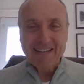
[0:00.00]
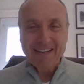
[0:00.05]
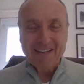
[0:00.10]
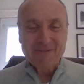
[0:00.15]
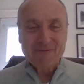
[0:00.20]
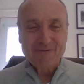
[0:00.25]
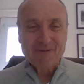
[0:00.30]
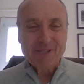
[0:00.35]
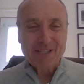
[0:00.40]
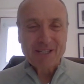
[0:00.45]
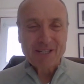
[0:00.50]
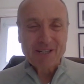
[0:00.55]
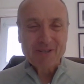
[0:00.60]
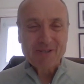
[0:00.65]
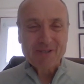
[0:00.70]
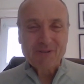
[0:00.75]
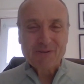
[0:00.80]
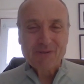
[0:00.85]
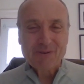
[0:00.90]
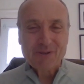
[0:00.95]
interesting
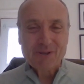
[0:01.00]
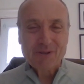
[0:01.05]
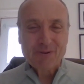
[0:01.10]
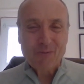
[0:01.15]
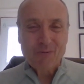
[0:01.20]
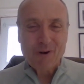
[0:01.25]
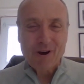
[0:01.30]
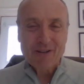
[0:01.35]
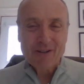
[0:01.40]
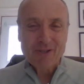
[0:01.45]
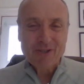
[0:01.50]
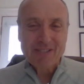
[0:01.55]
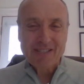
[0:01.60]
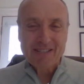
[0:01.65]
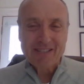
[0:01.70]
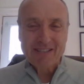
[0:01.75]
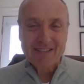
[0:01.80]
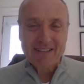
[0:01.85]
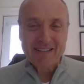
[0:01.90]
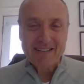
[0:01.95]
to watch as
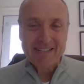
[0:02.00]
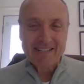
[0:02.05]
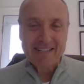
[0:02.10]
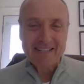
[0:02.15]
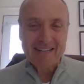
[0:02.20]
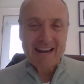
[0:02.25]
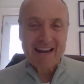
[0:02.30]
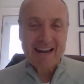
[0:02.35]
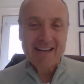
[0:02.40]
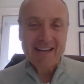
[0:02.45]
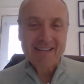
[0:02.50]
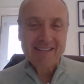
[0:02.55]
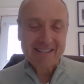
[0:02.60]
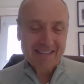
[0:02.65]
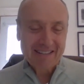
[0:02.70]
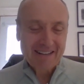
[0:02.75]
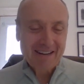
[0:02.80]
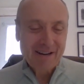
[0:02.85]
a dad.